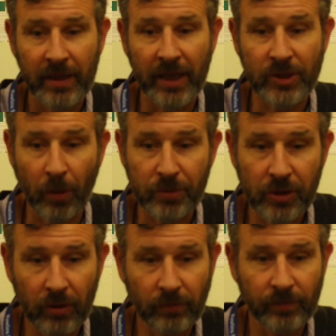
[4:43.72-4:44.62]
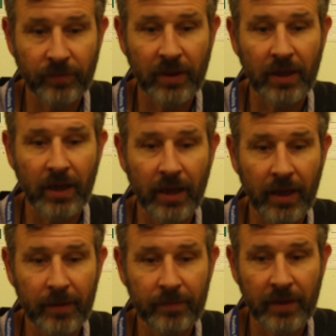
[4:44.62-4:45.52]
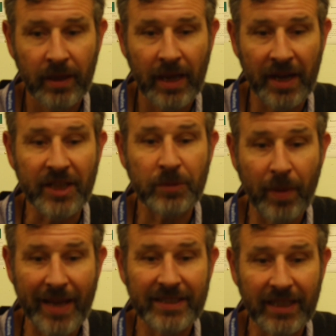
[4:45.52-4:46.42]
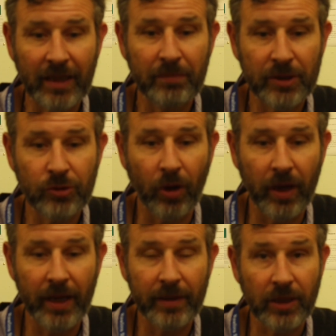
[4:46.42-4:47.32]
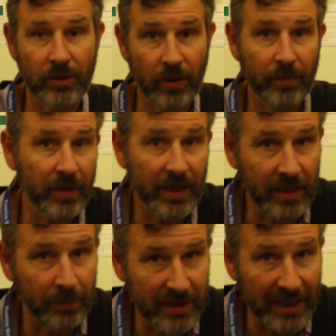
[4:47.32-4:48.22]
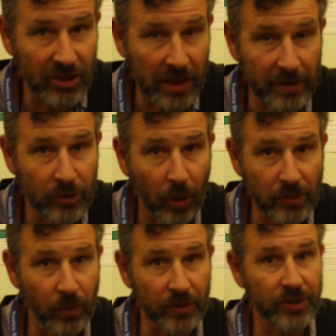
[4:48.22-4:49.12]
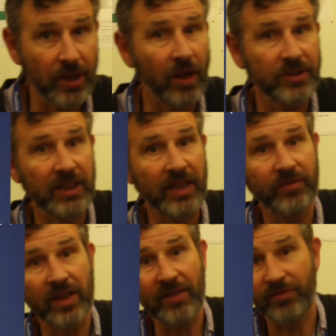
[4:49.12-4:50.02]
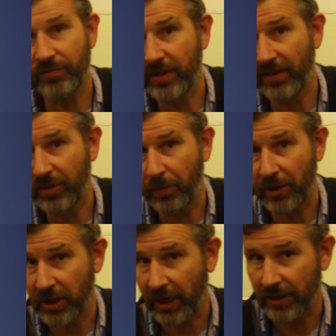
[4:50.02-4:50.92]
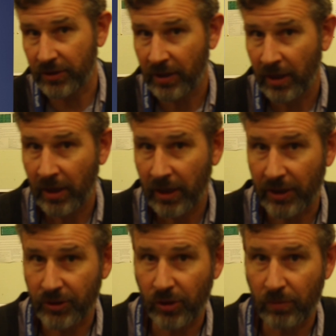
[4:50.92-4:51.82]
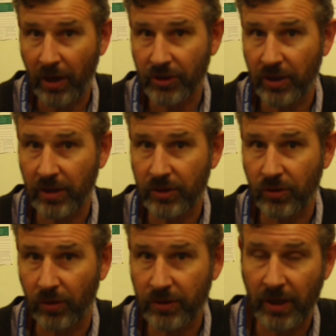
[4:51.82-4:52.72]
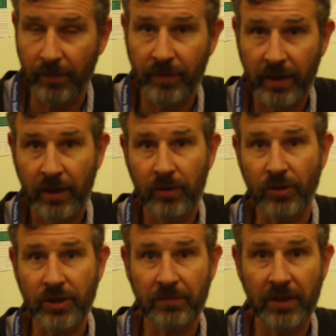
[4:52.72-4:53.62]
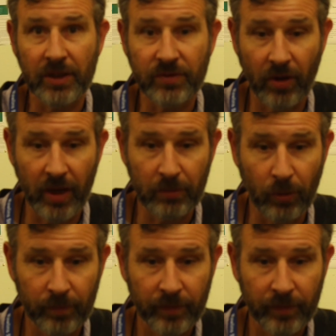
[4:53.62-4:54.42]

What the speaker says: It's optional, and at its best it can be dropped. So it can potentially be dropped once started if the pressure gets too much and it's not something that's viable.